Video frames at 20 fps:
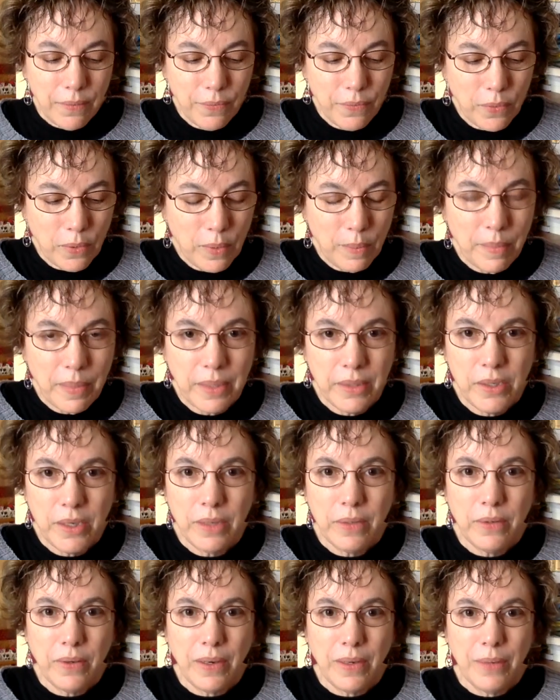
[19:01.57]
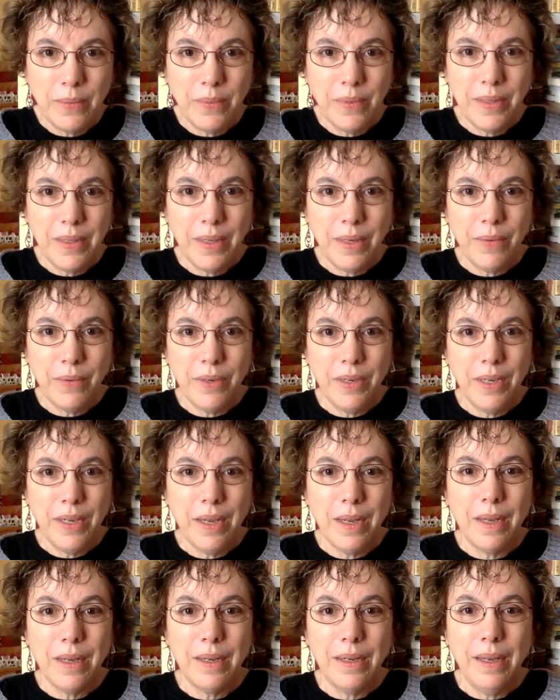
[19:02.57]
for my children when they were
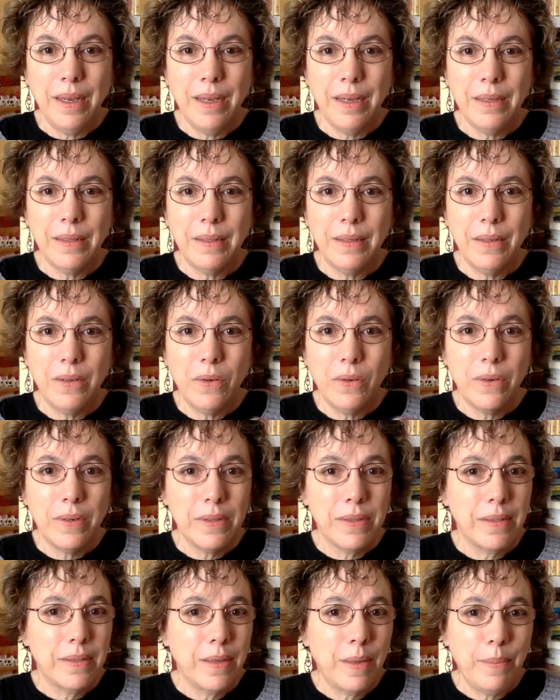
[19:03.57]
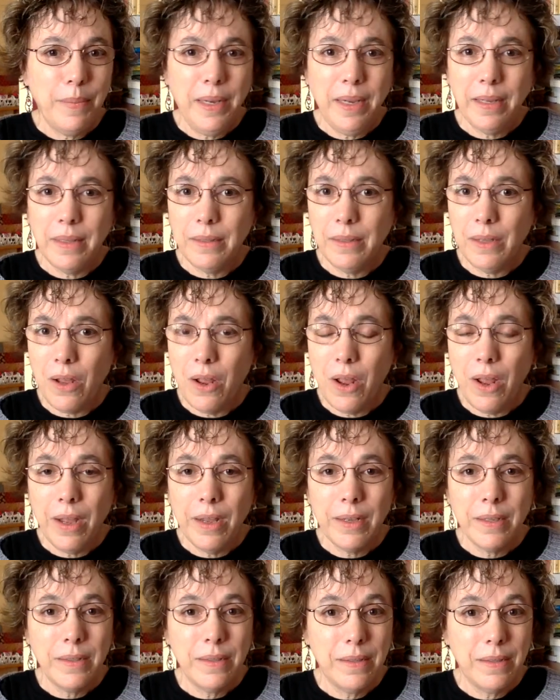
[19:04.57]
young, and of course some get
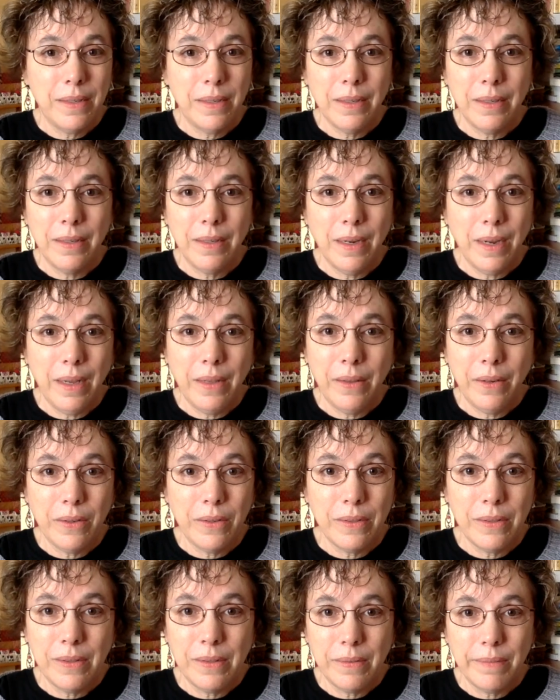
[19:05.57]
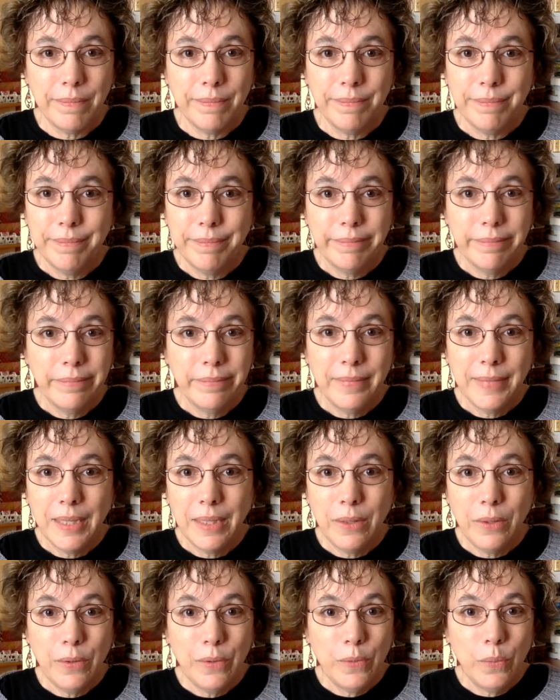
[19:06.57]
lost and others
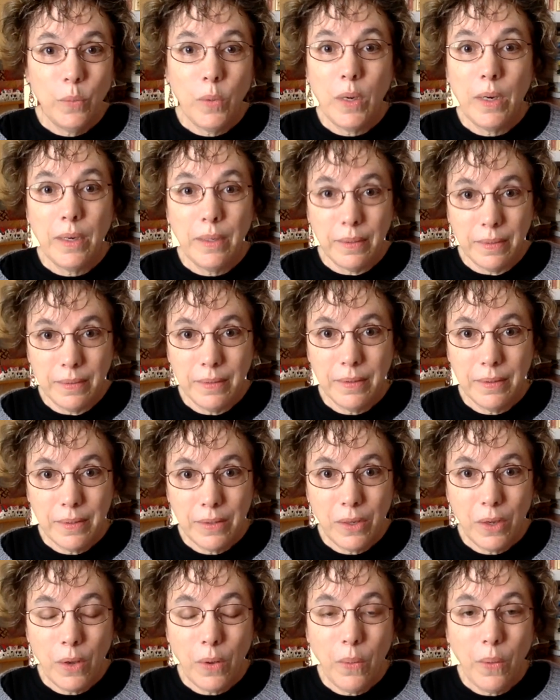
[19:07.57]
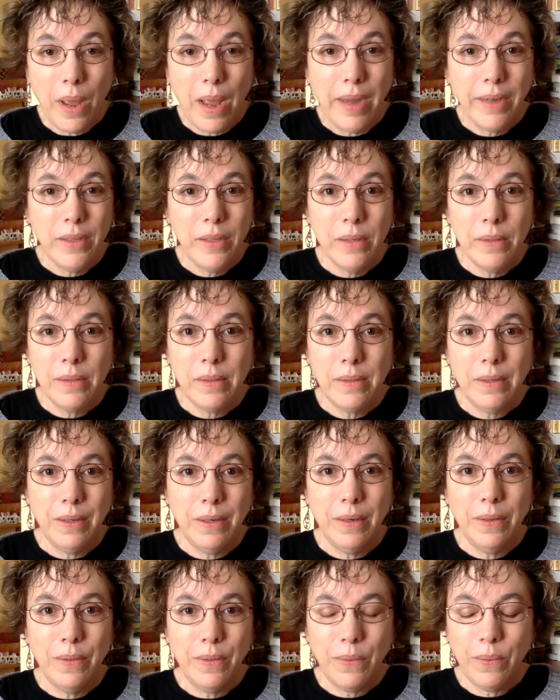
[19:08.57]
lose one. So I just
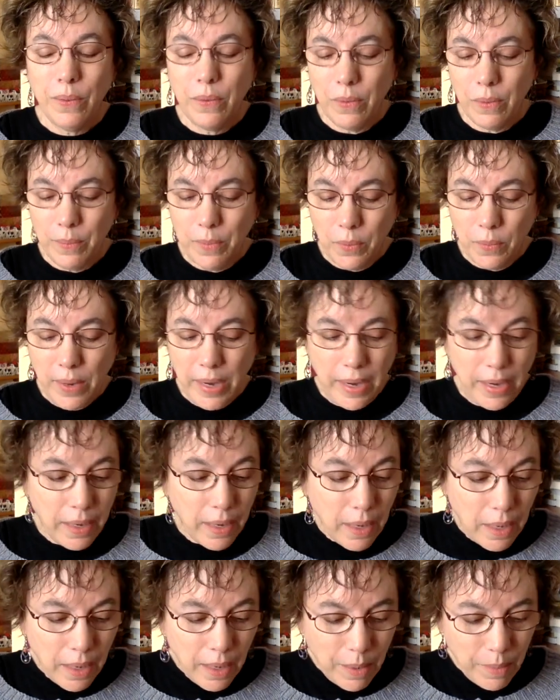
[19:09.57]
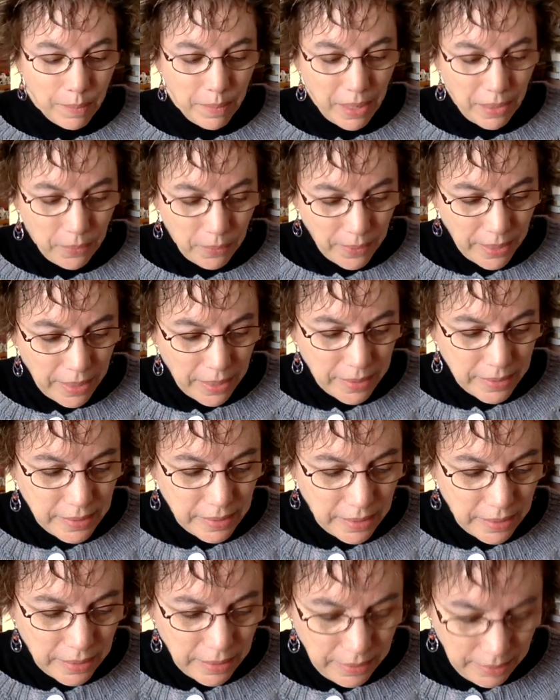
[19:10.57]
couldn't throw them away. By the way, I
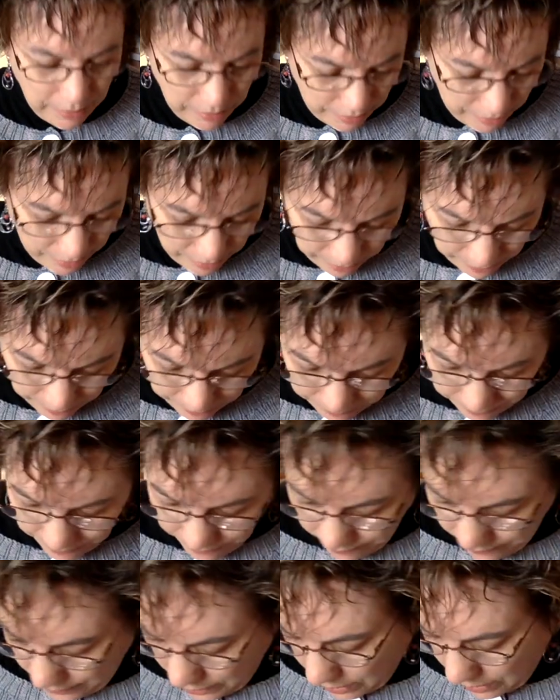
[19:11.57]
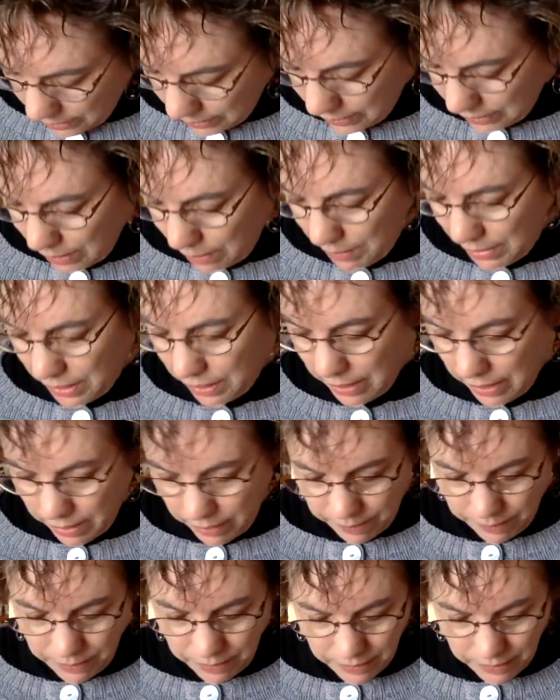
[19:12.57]
did, on some of them,